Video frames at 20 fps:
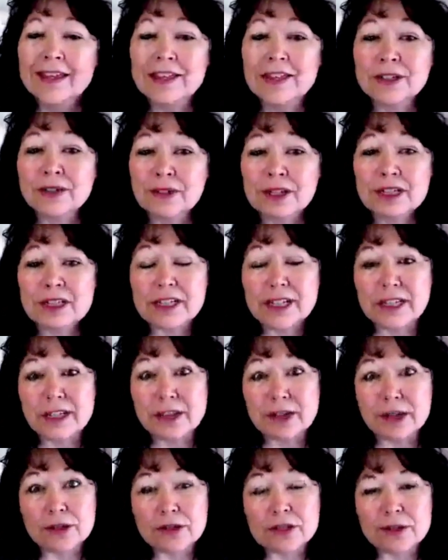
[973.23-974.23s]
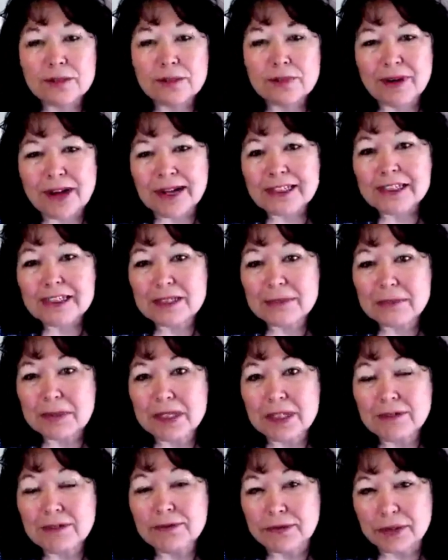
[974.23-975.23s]
It's a great day, though, to practice
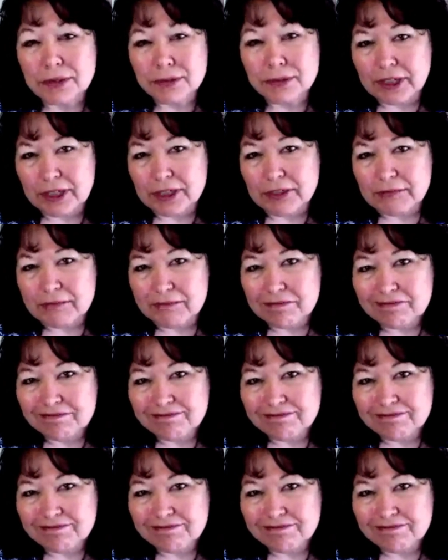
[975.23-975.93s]
being fluid,